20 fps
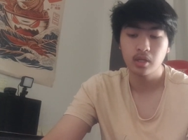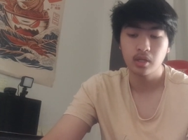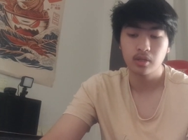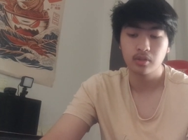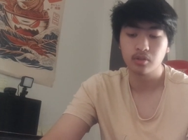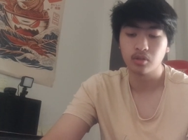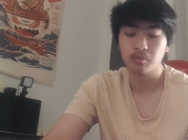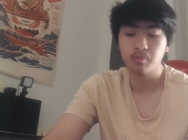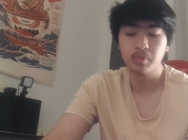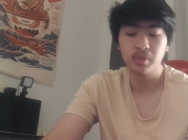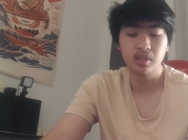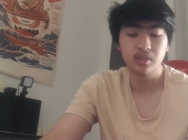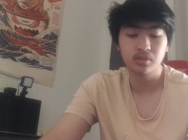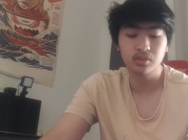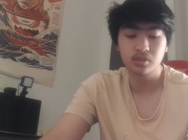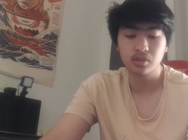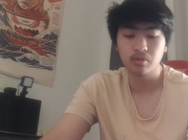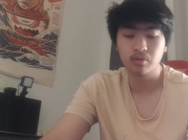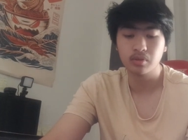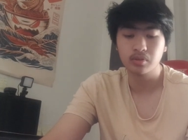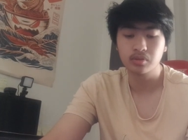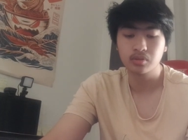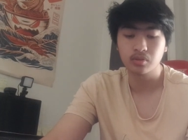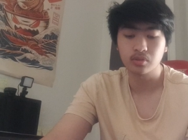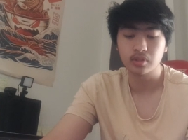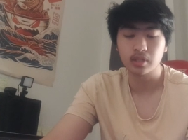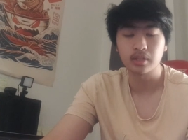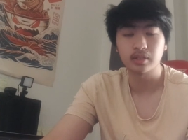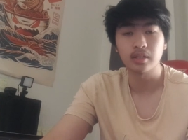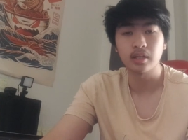You know, be considerate so
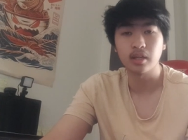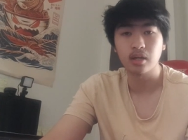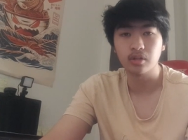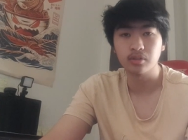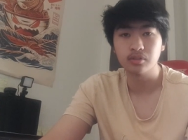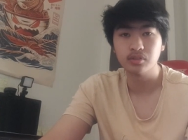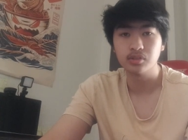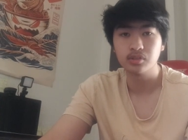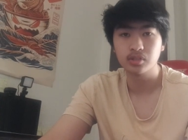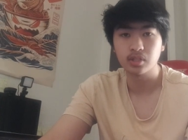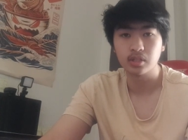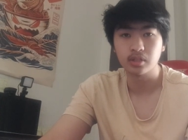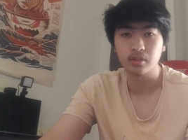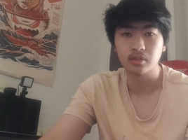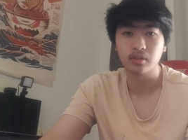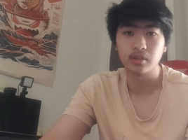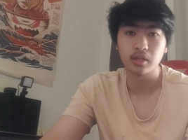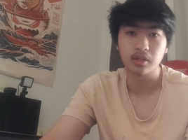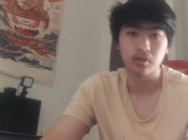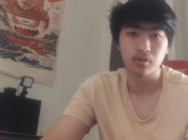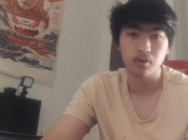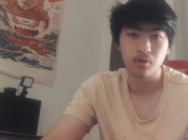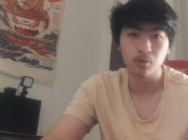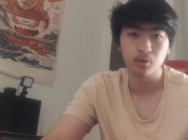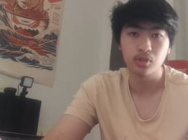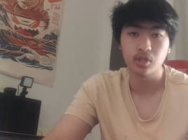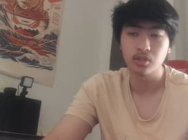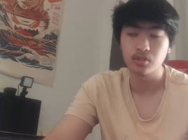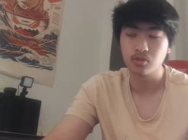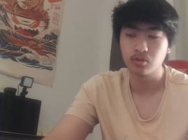that they understand and they know
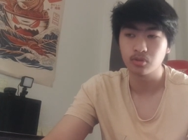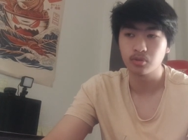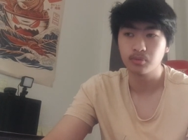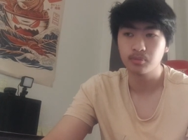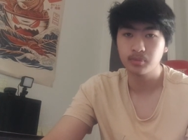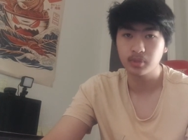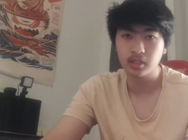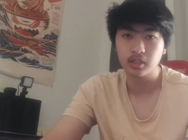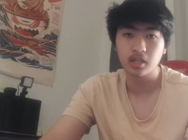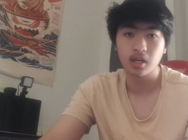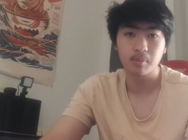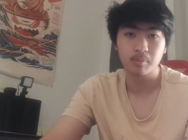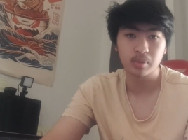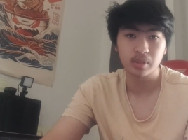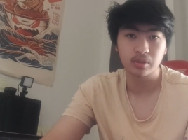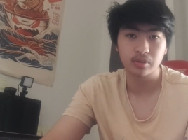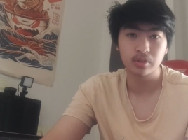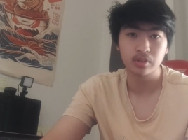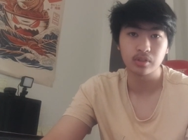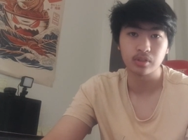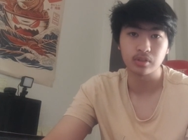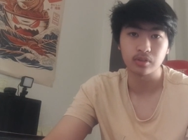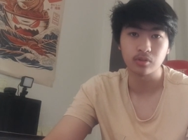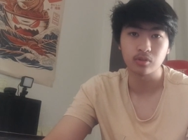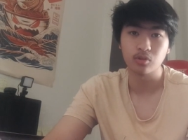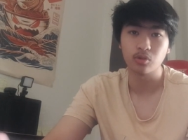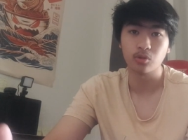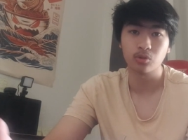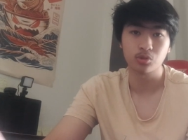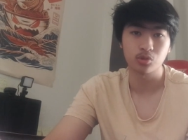that you're in that period and
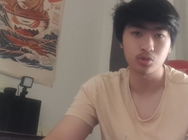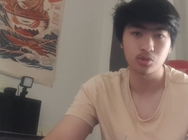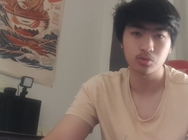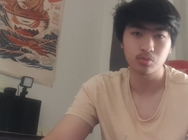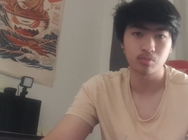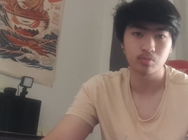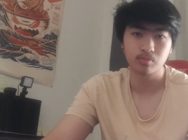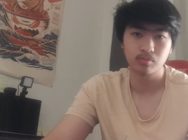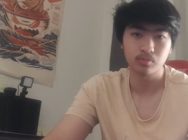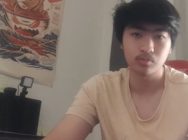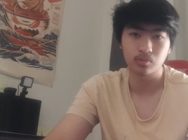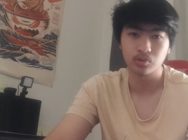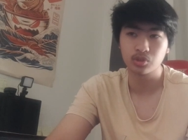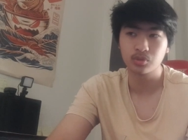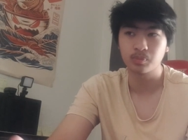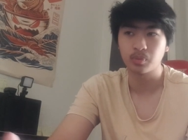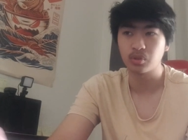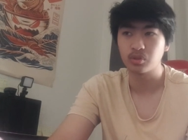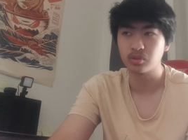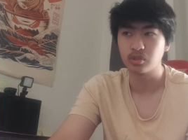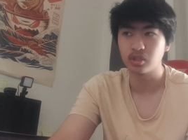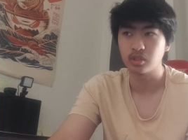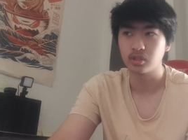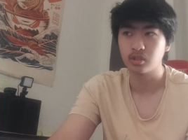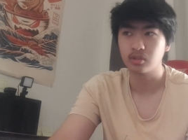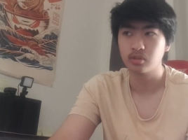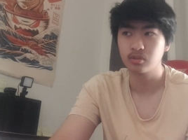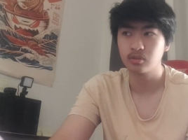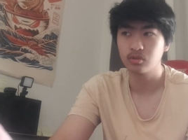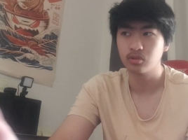you're not just responding,